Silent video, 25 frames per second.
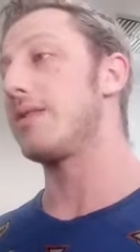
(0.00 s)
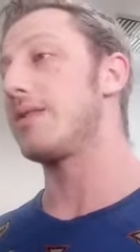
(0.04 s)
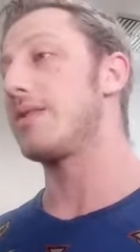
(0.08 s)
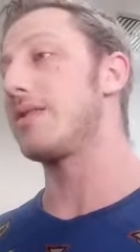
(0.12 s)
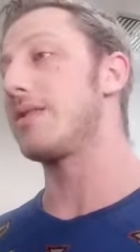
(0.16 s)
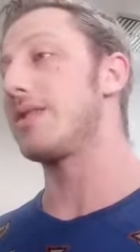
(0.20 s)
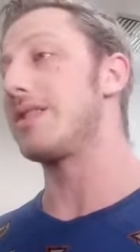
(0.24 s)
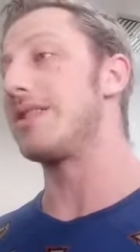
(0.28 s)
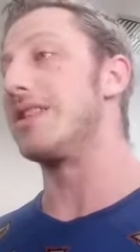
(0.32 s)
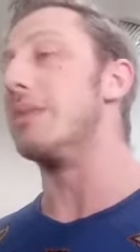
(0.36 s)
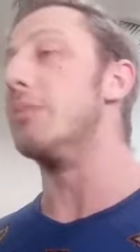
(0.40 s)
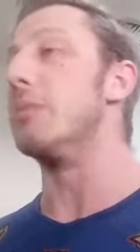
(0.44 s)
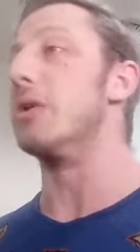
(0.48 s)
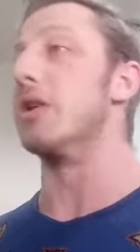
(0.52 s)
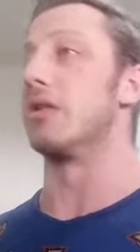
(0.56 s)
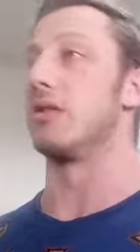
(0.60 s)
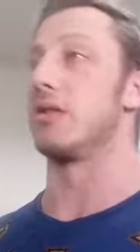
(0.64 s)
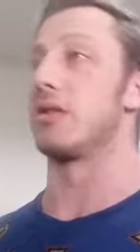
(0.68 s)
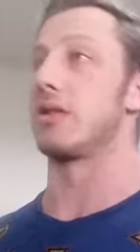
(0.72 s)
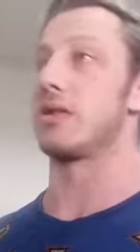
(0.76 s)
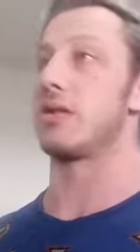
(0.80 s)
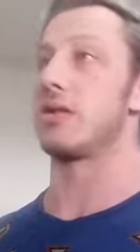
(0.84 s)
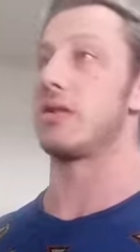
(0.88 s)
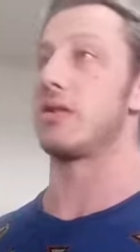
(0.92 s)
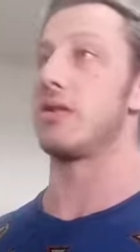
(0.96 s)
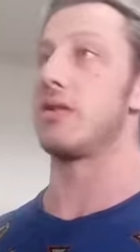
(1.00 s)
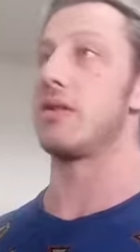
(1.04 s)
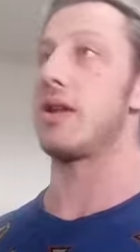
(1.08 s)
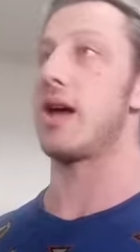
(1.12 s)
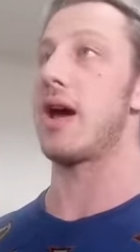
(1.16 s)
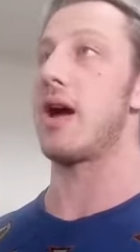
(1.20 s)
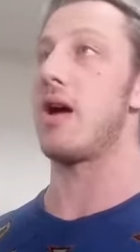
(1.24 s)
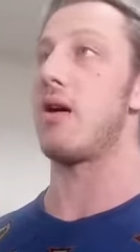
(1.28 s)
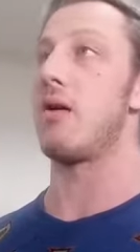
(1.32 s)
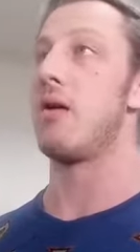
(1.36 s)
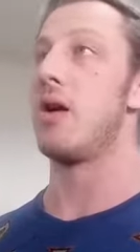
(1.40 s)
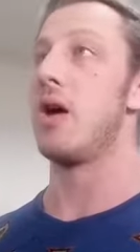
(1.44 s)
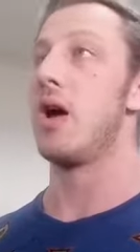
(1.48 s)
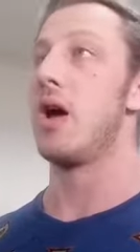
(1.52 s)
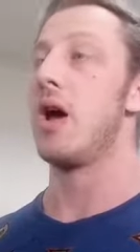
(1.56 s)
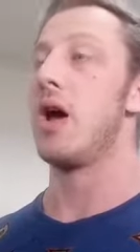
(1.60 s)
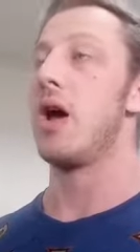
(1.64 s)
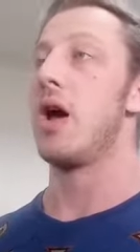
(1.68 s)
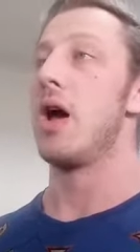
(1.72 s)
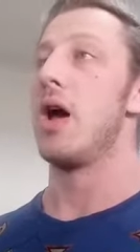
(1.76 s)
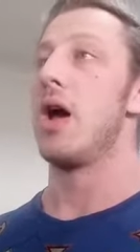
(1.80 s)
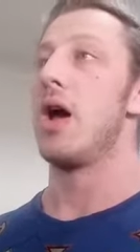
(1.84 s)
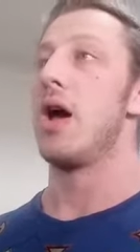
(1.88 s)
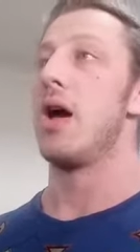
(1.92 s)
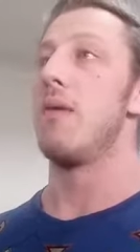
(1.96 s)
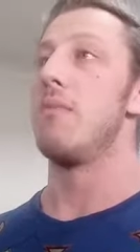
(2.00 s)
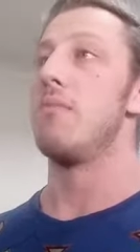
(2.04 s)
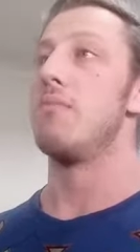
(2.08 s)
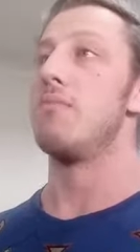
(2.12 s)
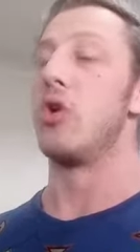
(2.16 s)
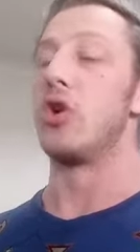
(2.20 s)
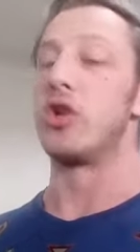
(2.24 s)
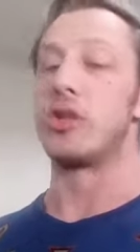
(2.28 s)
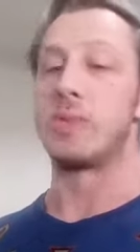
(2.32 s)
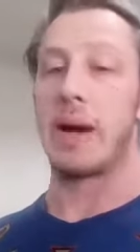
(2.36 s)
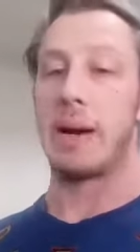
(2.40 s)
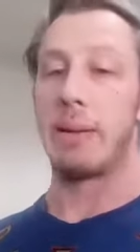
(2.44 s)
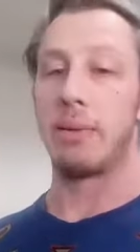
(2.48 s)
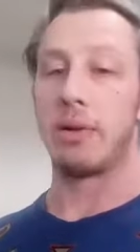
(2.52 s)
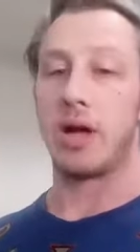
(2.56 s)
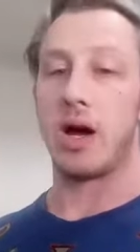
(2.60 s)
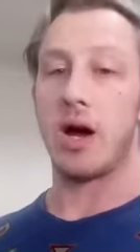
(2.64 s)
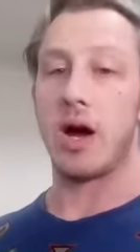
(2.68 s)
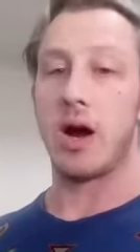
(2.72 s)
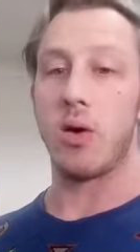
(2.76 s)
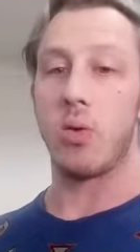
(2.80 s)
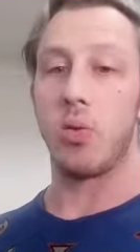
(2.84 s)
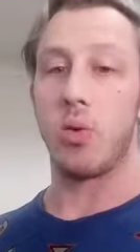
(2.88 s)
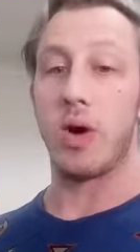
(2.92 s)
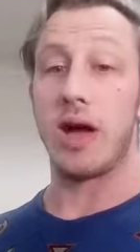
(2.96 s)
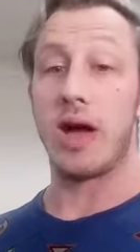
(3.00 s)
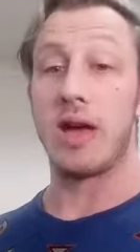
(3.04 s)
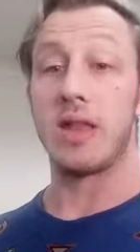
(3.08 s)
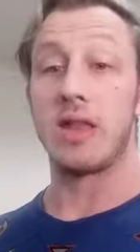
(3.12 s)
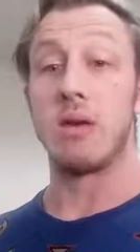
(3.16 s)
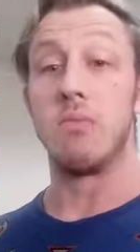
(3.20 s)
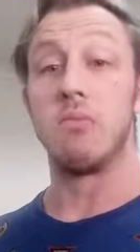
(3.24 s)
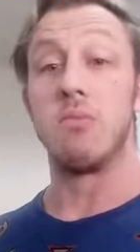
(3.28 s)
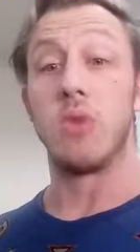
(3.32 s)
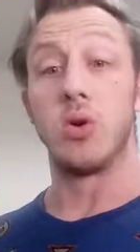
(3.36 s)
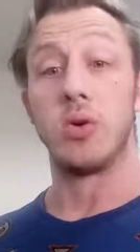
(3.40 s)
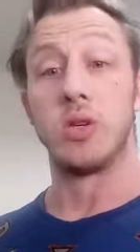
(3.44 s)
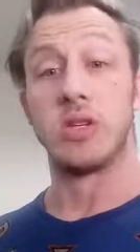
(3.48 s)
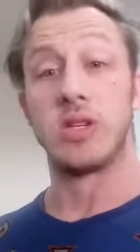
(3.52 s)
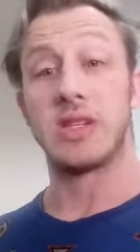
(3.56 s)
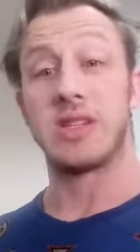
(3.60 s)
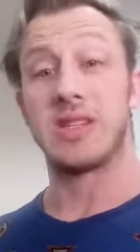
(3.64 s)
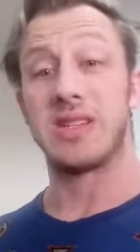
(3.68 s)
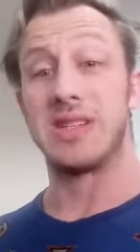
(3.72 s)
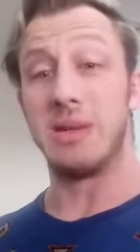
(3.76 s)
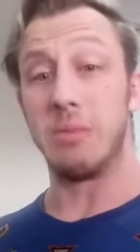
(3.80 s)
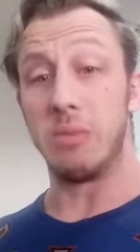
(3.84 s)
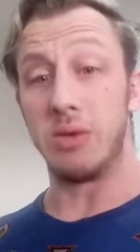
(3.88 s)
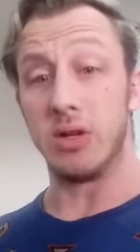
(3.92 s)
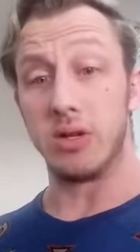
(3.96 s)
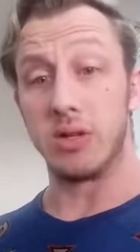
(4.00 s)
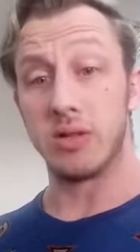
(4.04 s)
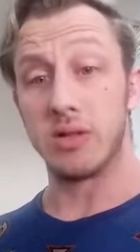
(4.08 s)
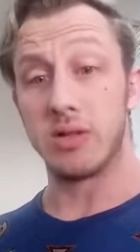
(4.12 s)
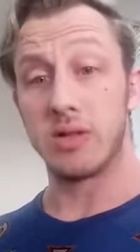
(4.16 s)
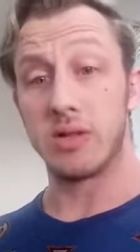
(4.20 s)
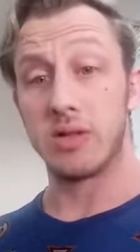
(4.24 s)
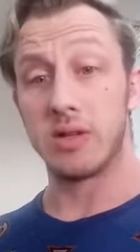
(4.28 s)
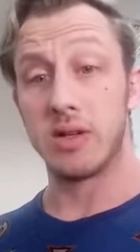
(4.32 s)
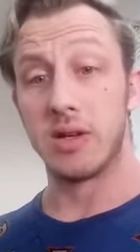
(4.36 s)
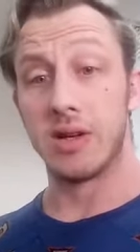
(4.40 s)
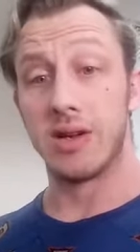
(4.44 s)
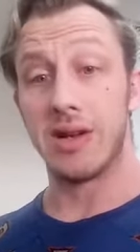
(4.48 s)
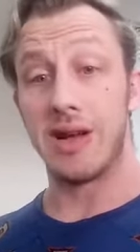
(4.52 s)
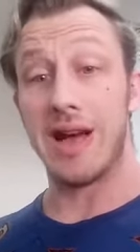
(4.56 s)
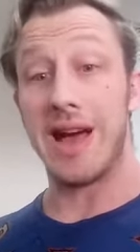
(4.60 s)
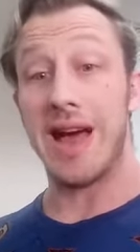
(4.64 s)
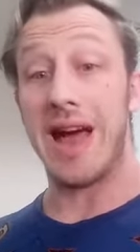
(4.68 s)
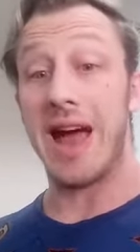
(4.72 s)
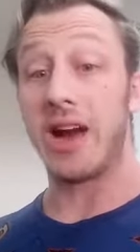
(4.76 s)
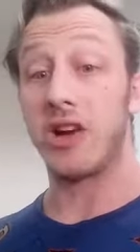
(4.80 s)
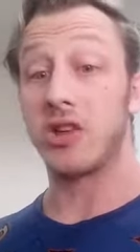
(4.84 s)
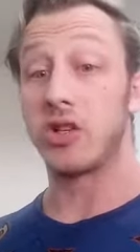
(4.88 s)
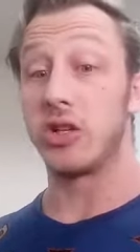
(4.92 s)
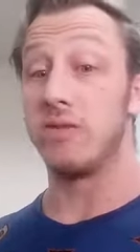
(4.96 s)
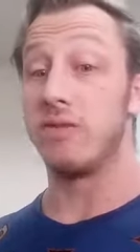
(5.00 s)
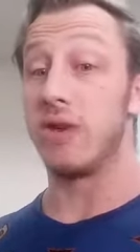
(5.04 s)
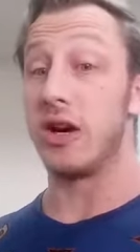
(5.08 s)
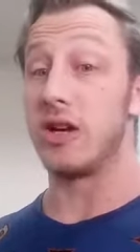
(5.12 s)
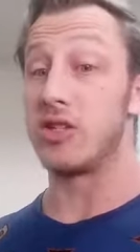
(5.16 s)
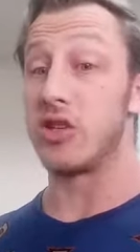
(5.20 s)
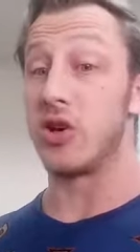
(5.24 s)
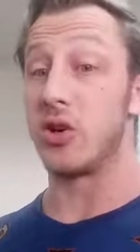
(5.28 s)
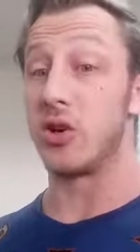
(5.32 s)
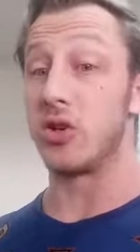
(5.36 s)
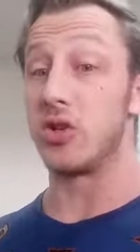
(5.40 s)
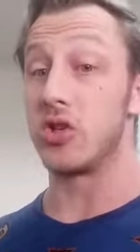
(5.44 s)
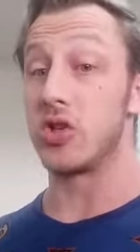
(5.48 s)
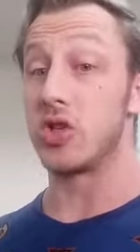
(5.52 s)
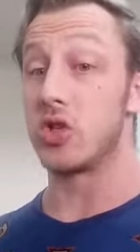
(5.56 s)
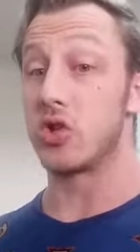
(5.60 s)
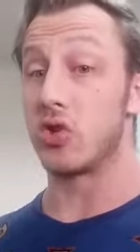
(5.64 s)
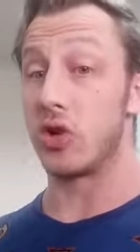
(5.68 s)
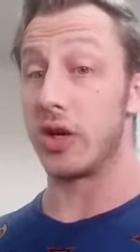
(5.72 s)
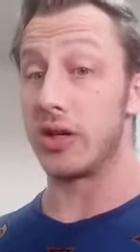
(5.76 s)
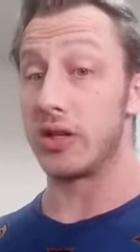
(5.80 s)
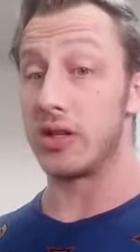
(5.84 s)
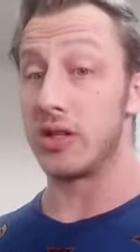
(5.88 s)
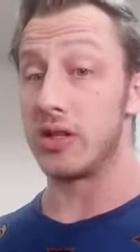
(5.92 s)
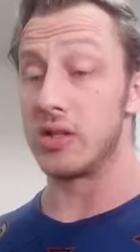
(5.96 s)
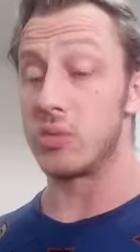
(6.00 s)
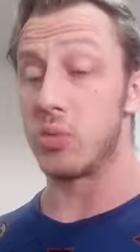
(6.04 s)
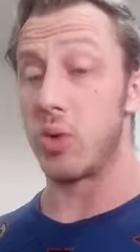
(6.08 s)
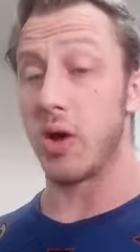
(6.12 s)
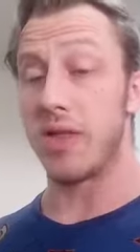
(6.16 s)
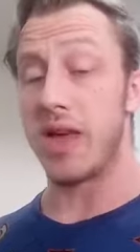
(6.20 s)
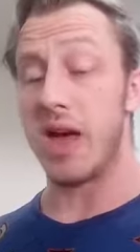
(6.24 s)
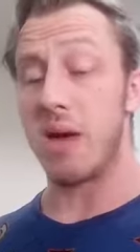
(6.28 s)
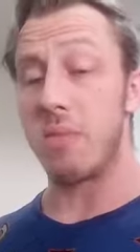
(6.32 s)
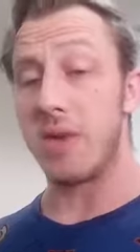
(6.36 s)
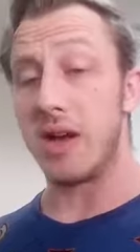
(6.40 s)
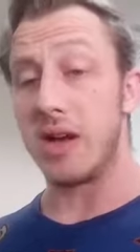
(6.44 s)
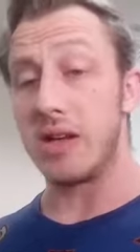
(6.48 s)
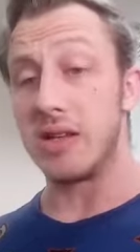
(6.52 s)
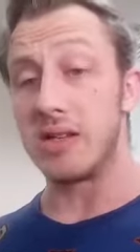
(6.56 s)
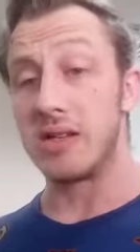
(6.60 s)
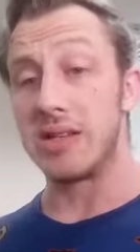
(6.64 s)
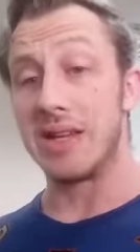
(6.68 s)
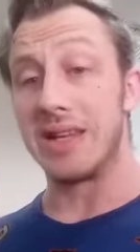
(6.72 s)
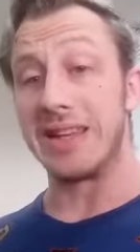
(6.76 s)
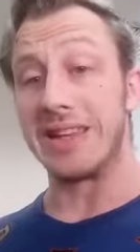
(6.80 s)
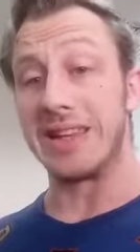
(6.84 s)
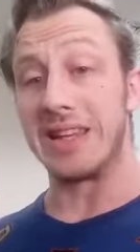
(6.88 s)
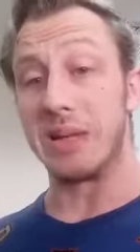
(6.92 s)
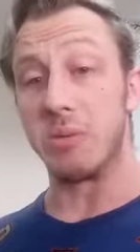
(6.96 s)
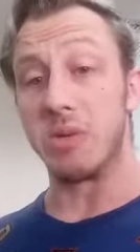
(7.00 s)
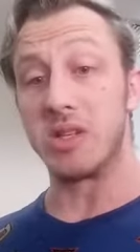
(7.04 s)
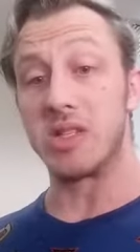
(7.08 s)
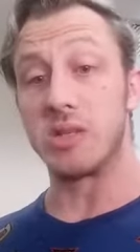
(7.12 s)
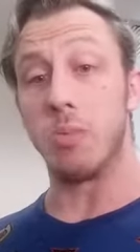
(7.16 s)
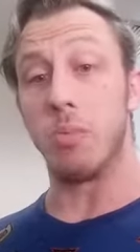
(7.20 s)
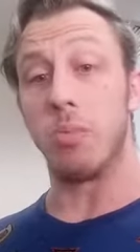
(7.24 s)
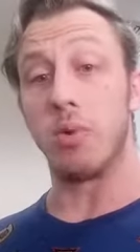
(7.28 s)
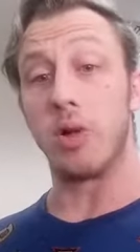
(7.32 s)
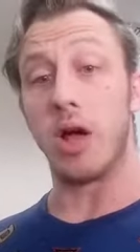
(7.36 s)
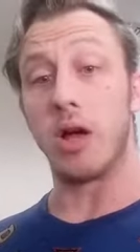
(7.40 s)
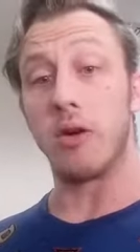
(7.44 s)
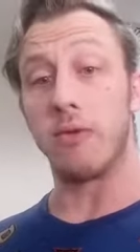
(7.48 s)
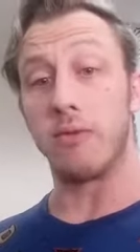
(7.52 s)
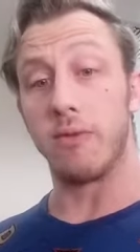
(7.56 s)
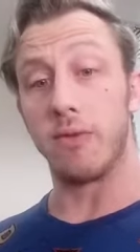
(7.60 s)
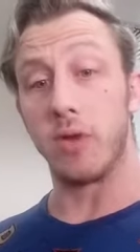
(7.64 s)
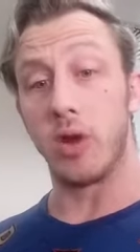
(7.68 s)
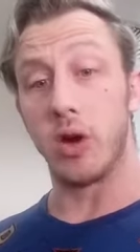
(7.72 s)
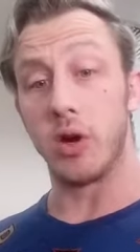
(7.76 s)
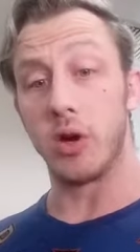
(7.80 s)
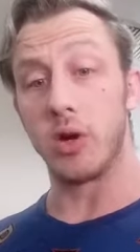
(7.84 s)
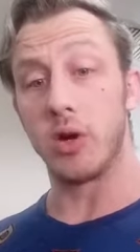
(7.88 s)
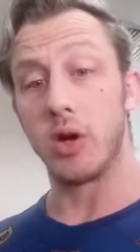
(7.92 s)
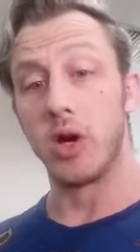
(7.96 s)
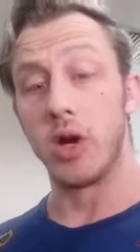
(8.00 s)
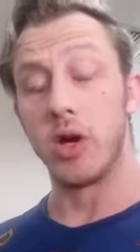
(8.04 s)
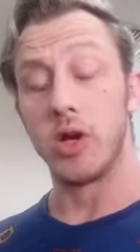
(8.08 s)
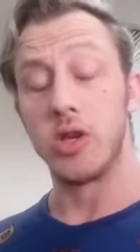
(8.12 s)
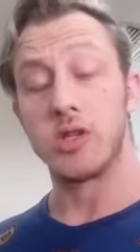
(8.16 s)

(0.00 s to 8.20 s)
stimulants. Now, most people are unaware that most stimulants uh, are actually vasoconstrictors. What that means is it limits blood flow.